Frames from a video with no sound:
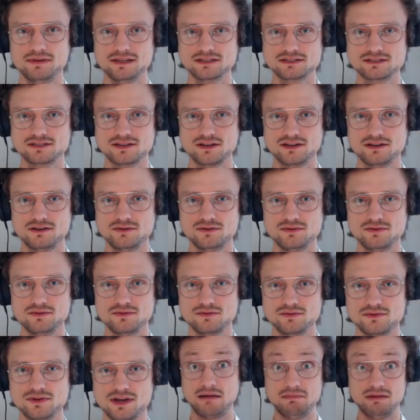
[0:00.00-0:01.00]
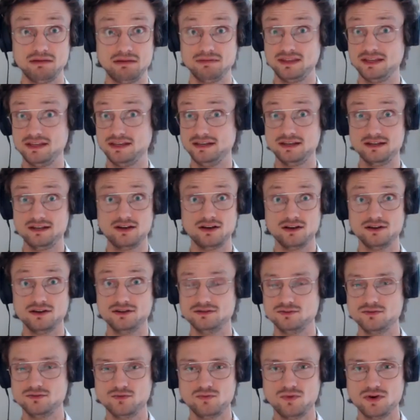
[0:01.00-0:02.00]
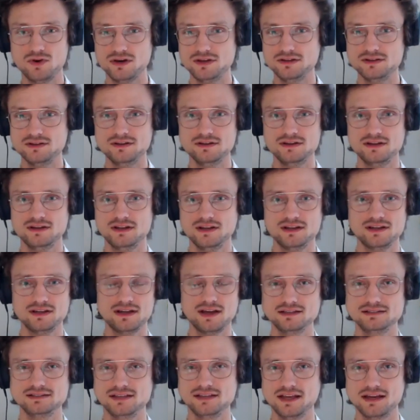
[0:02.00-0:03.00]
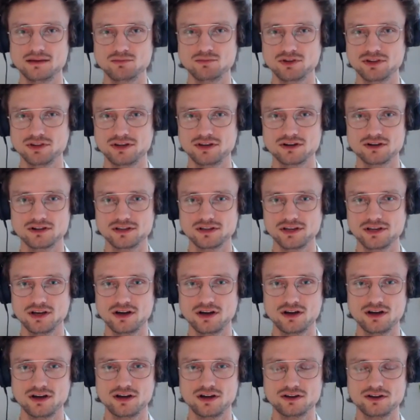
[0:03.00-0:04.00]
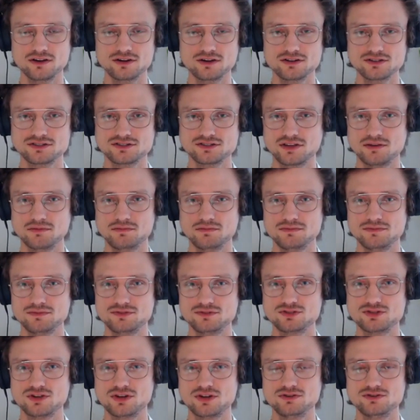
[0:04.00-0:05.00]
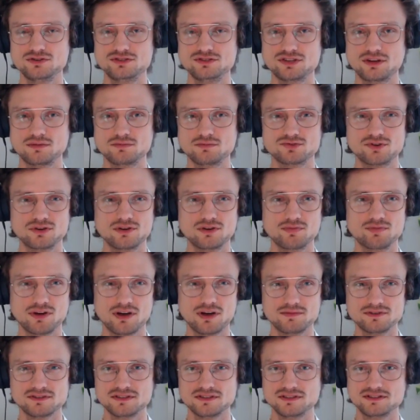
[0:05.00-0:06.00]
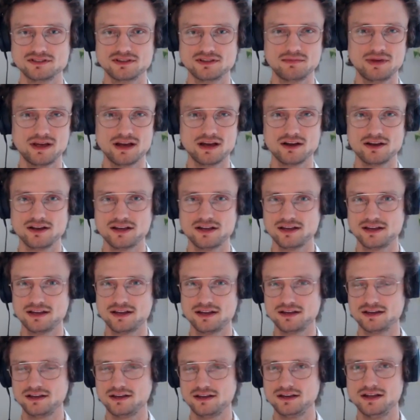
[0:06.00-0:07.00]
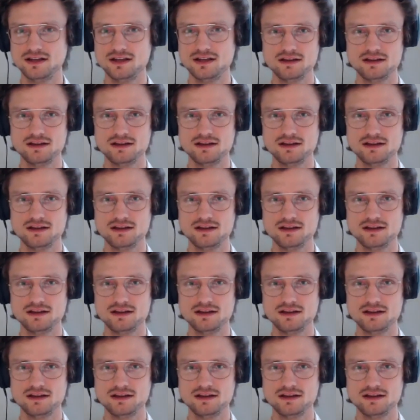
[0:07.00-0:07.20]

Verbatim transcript: based on how maybe they did on one exam really early on or some showed some sort of promise in some area and